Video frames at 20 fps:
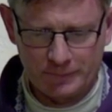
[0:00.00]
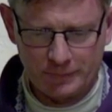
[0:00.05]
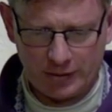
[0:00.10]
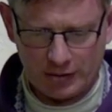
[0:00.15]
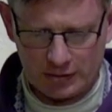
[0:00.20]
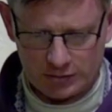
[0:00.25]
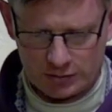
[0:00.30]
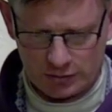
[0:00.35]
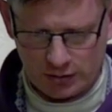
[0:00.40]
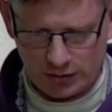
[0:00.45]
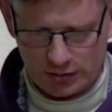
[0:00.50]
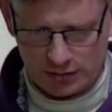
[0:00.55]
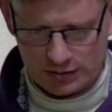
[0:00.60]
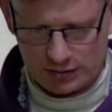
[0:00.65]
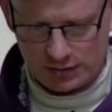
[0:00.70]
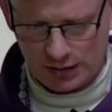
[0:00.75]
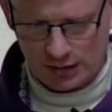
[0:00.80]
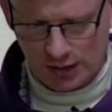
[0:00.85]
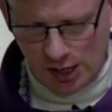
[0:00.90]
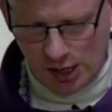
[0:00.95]
So let us
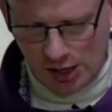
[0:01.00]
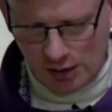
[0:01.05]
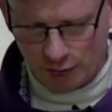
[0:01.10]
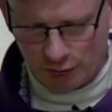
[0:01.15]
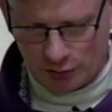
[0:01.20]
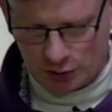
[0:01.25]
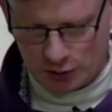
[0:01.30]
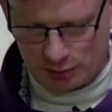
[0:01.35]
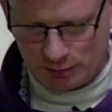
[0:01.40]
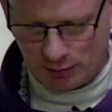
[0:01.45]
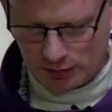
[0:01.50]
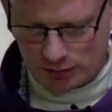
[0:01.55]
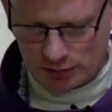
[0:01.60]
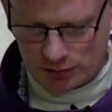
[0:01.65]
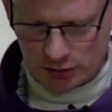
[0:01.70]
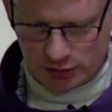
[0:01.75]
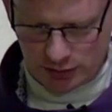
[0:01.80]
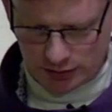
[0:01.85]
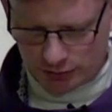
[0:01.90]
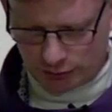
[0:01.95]
respond to
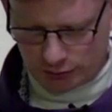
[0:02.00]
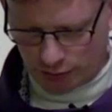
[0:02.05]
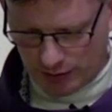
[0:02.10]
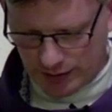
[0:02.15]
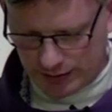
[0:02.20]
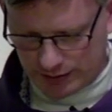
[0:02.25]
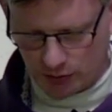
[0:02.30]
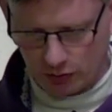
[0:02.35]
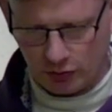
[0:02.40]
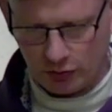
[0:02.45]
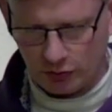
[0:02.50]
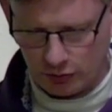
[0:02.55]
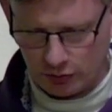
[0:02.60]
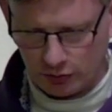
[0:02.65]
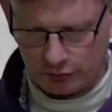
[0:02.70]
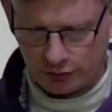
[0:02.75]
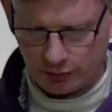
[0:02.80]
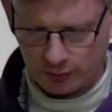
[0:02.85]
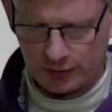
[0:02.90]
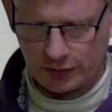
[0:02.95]
this great call
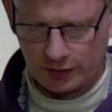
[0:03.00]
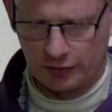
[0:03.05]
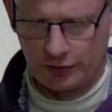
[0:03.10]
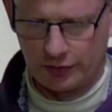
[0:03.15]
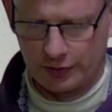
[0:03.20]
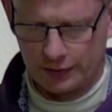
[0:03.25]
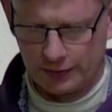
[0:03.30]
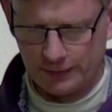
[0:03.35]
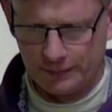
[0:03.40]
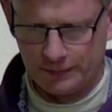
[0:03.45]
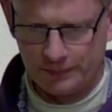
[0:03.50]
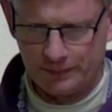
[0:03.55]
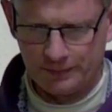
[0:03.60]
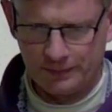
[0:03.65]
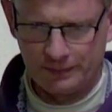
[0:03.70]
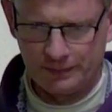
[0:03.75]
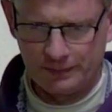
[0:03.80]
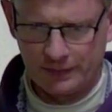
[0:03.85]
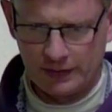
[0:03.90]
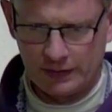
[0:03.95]
from the Lord
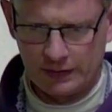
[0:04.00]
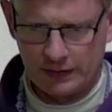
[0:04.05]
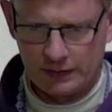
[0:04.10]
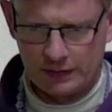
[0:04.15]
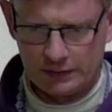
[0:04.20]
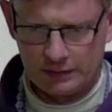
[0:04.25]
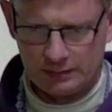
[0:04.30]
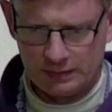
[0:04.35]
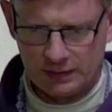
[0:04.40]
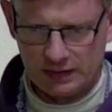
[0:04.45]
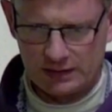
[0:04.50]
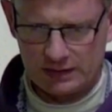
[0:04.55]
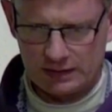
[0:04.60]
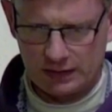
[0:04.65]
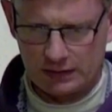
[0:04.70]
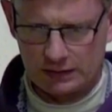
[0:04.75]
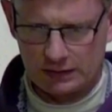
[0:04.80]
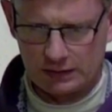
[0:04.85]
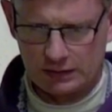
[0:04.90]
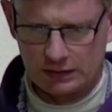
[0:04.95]
to be a
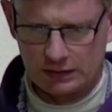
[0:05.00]
saint.